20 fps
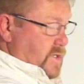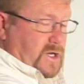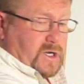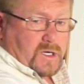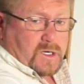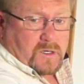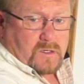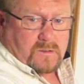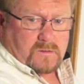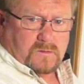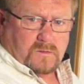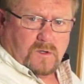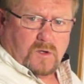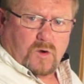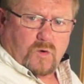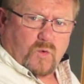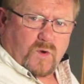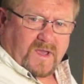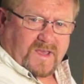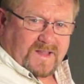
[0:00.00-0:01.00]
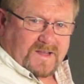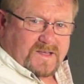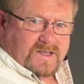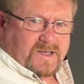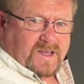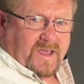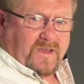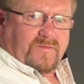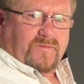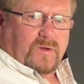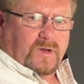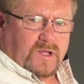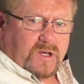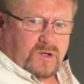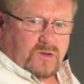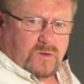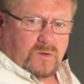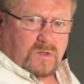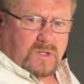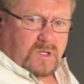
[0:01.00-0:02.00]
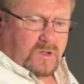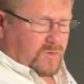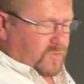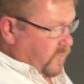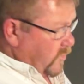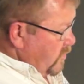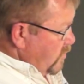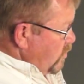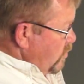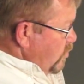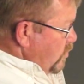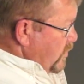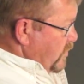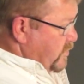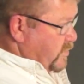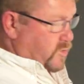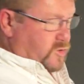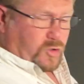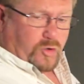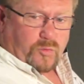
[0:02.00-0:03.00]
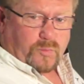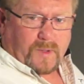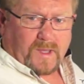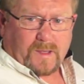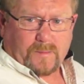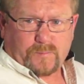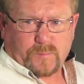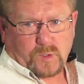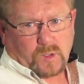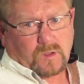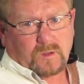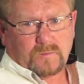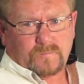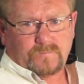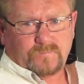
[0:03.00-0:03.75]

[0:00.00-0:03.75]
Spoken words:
here, we can safely do this with 2 people.